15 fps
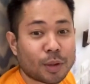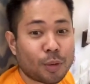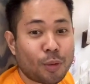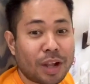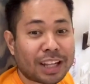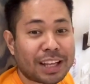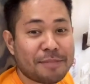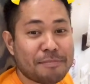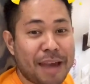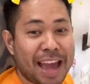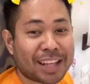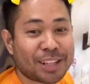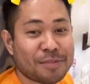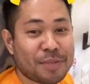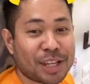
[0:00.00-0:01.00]
Welcome
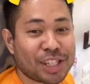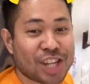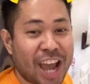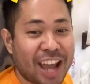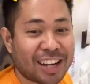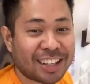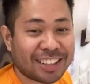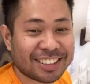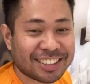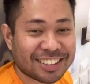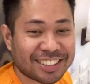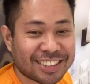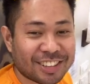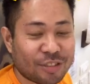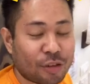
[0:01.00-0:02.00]
back to my channel.
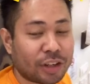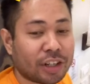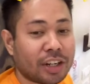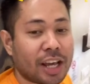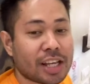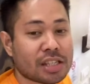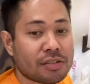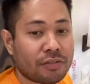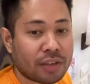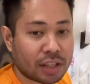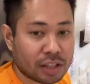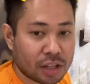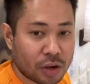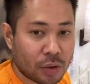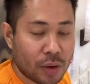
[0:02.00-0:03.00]
For today's
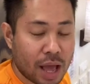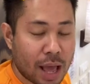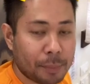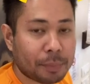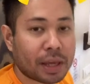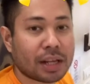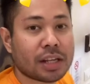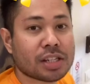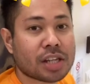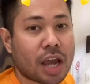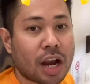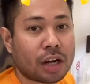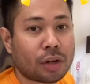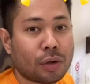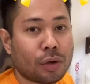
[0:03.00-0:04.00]
video, I'm gonna
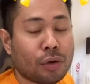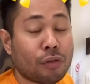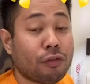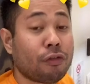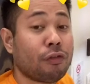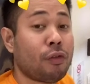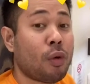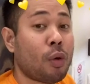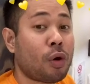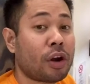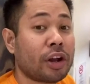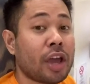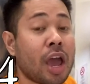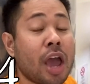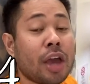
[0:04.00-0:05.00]
share to you
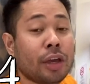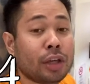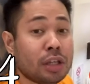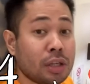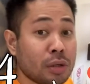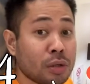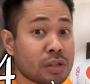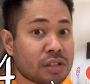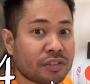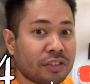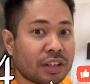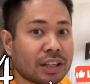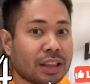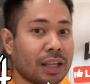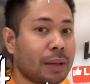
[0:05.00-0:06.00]
4
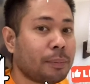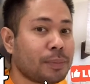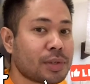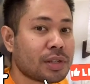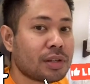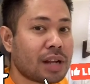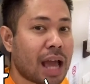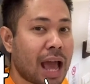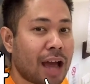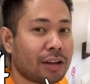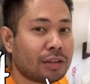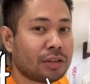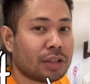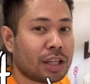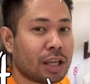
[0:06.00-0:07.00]
useful tips on how
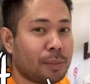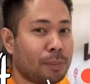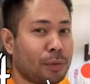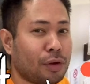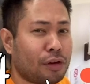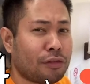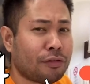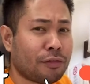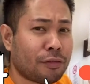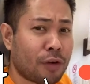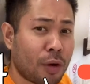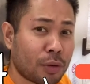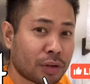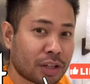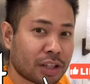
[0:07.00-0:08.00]
to keep your
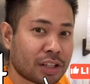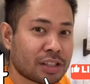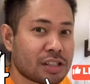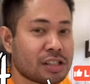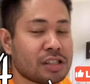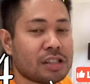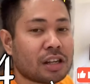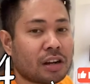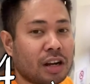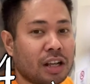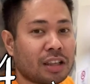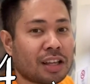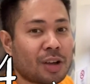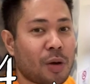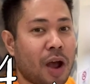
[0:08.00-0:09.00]
focus during
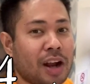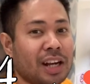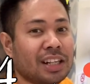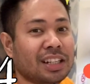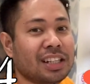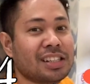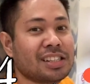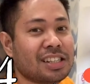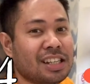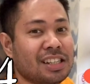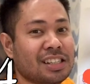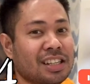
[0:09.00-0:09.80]
the quarantine season.